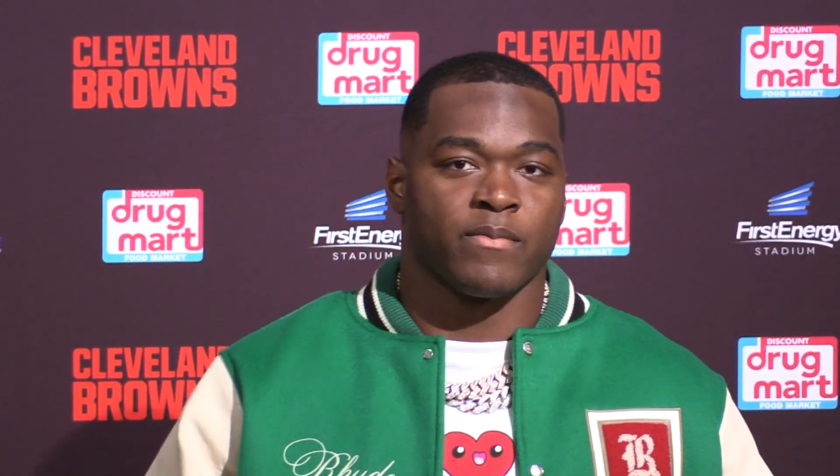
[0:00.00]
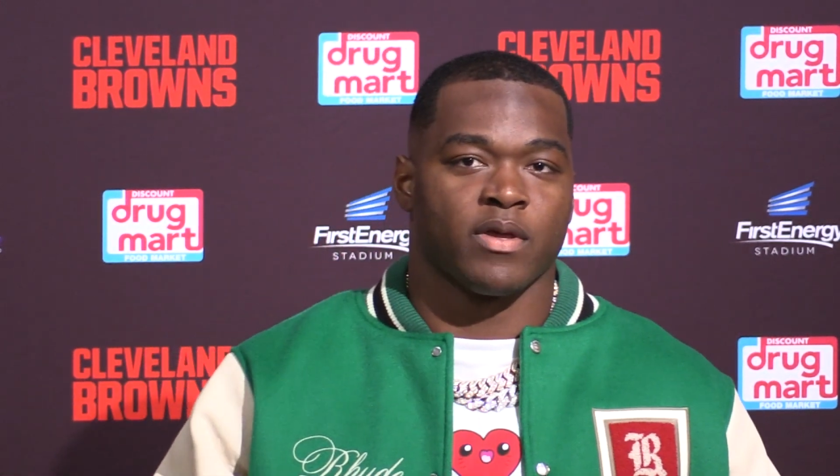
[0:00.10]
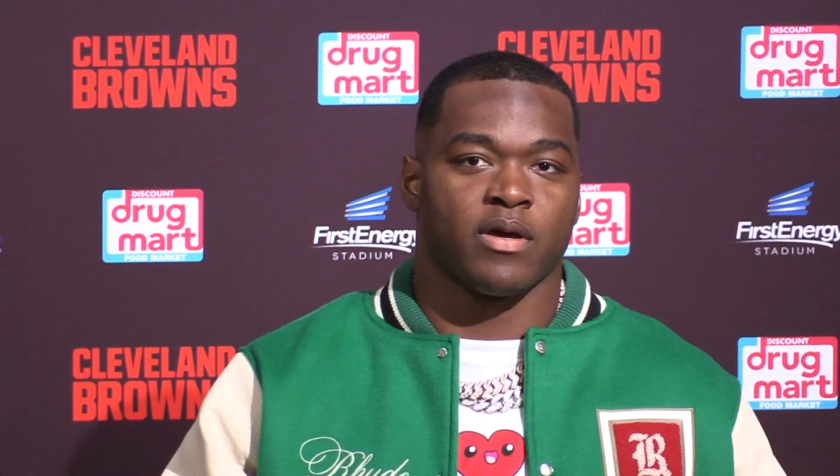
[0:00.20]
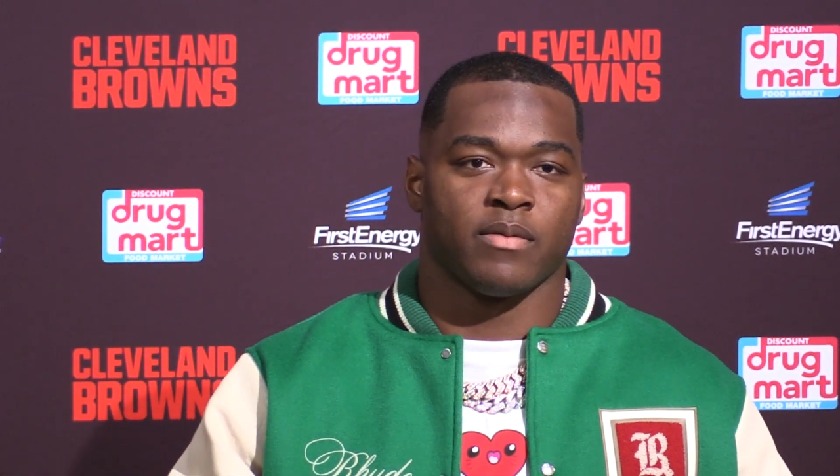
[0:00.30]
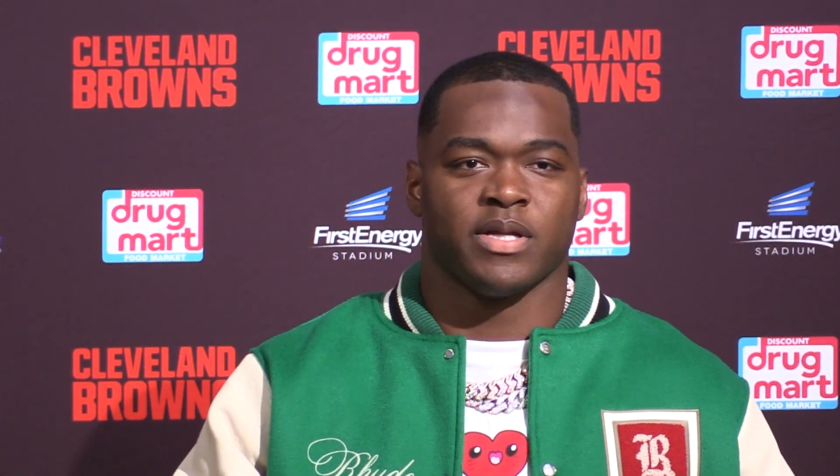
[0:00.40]

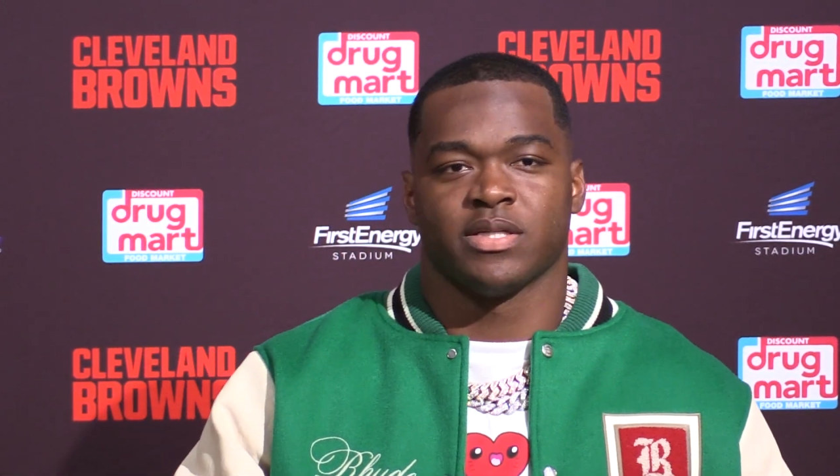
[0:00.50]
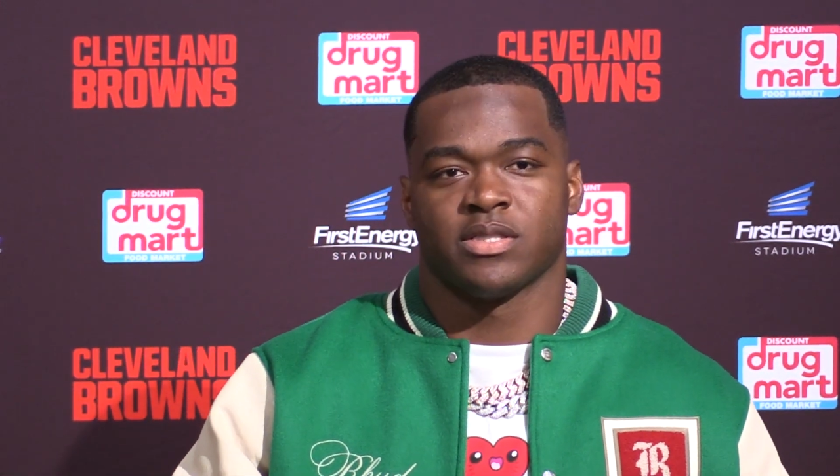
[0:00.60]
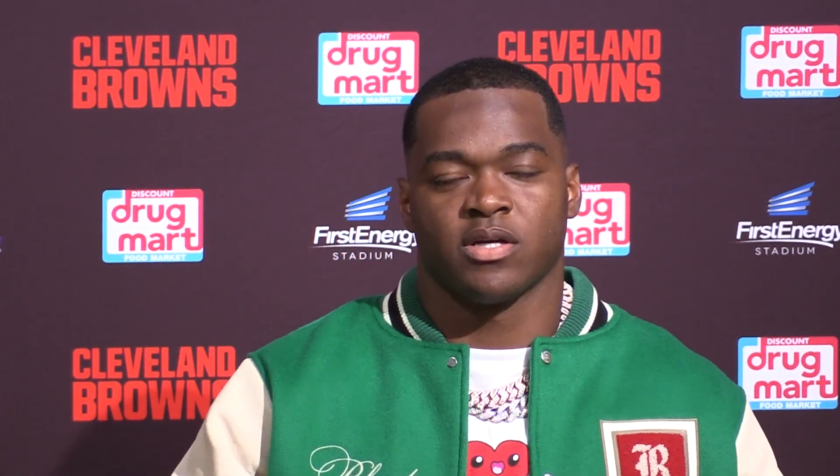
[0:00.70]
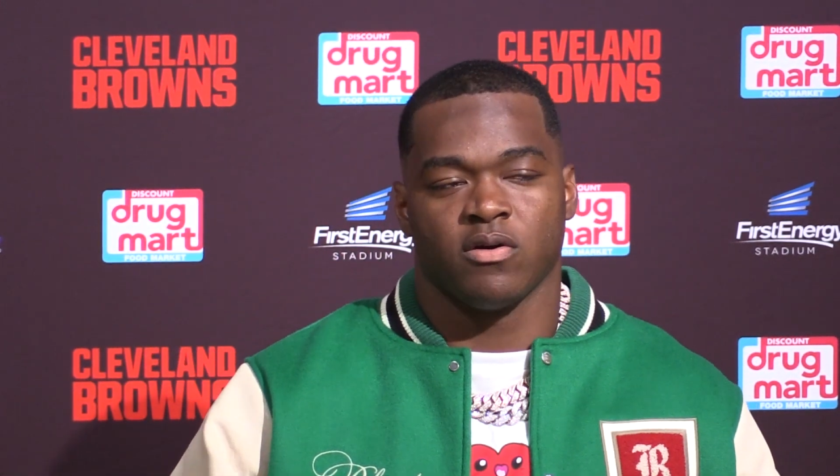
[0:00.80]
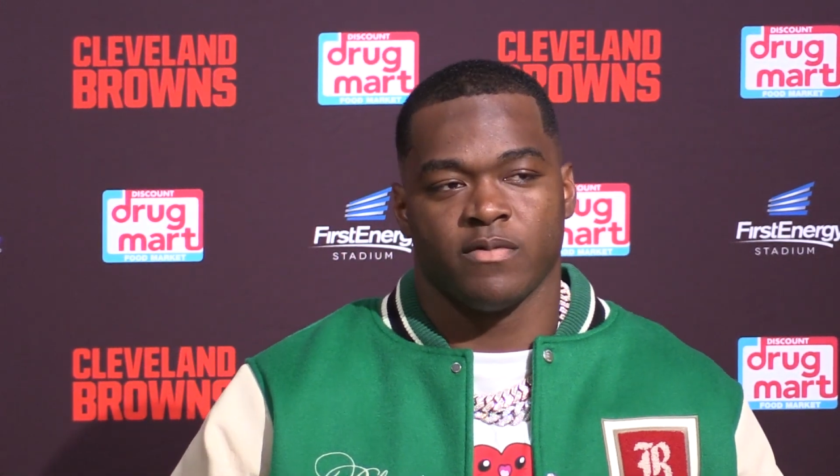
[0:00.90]
Um, and then
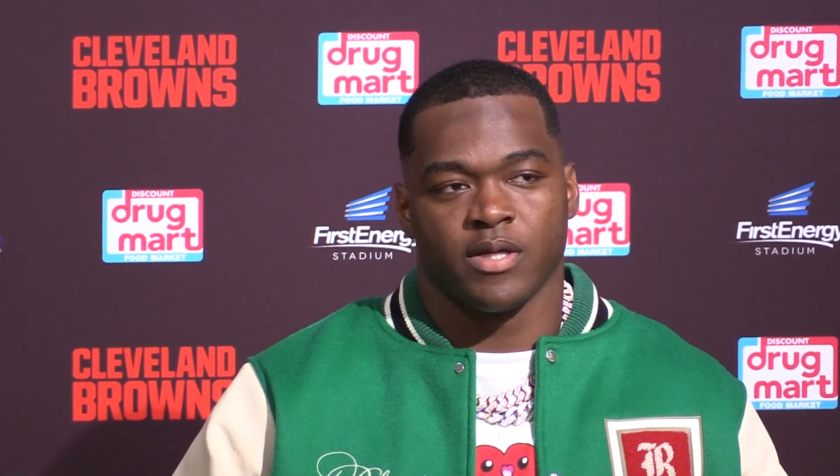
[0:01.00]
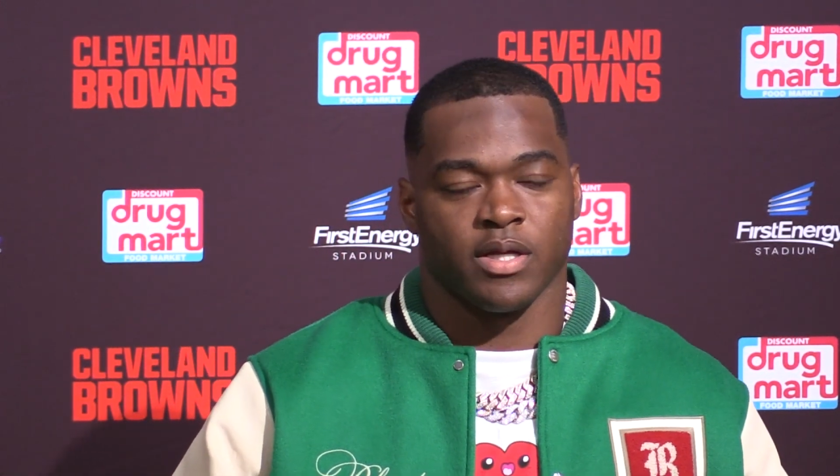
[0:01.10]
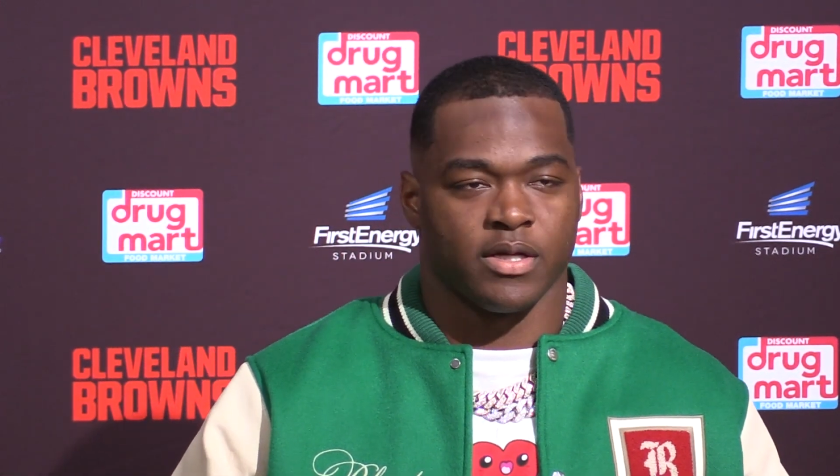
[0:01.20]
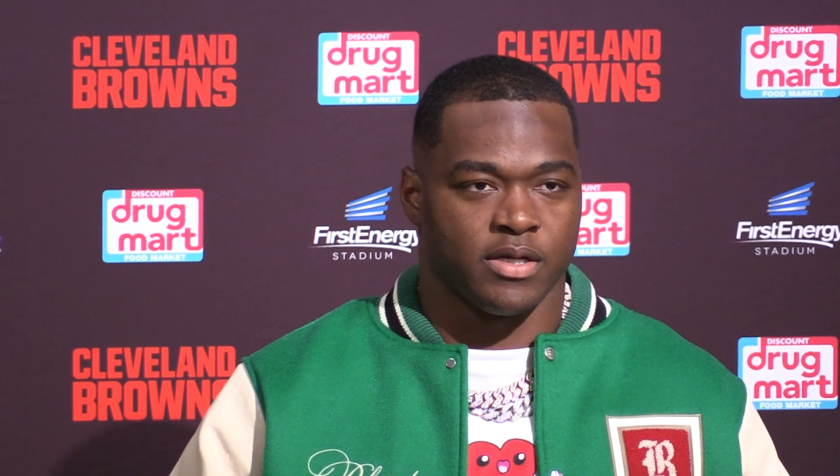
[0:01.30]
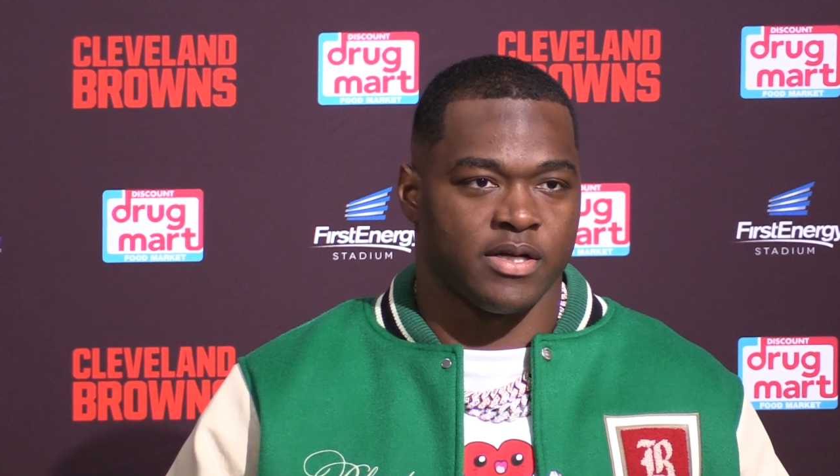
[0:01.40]
Jacoby,
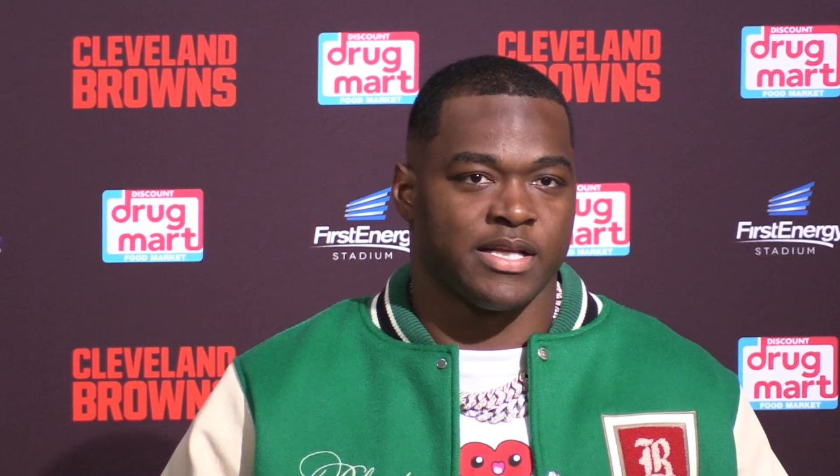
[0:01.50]
uh,